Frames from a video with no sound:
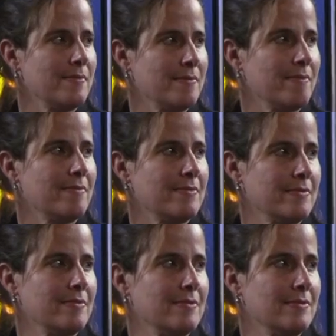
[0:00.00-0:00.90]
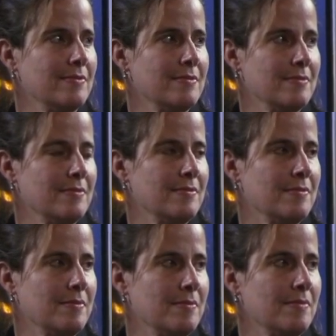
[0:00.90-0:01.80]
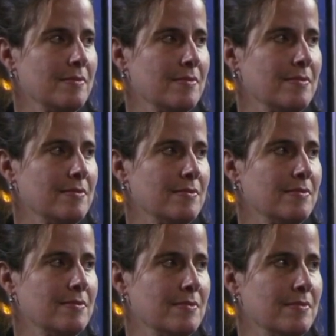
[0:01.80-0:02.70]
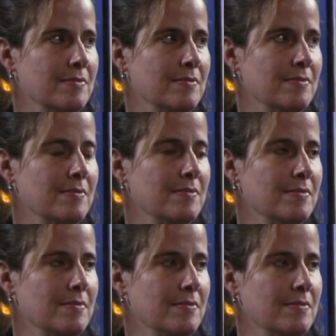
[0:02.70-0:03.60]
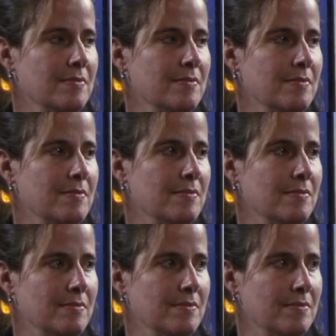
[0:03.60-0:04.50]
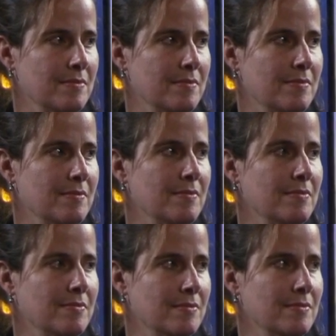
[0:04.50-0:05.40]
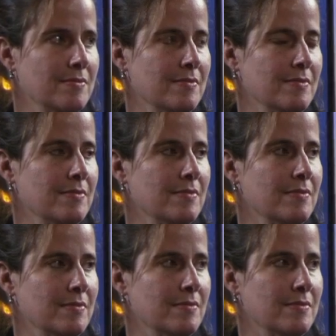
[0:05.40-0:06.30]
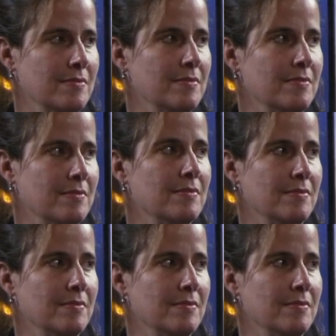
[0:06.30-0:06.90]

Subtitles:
The person shown says nothing.